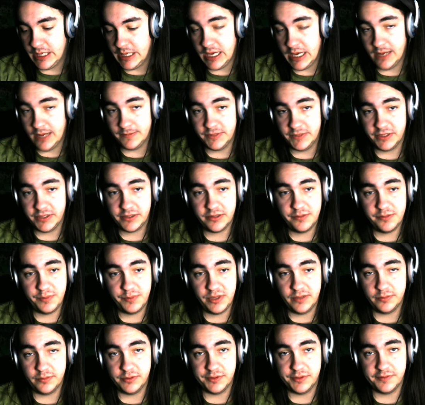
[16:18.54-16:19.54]
I'm not going to be
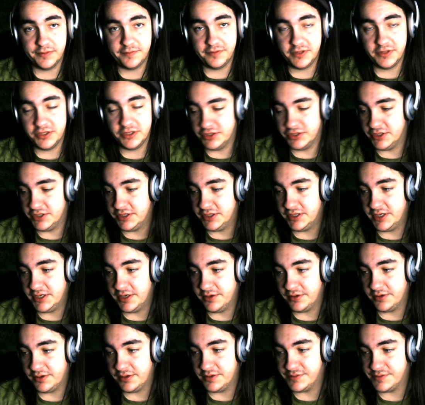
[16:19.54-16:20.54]
able to finish it
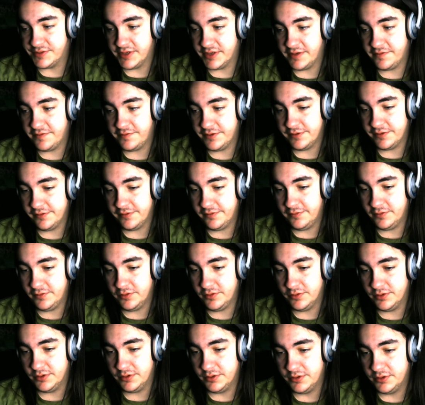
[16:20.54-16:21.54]
now because I feel
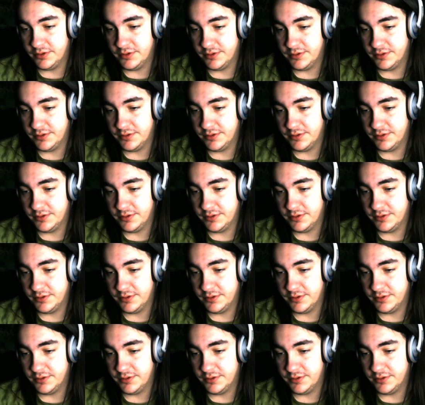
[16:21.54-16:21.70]
full.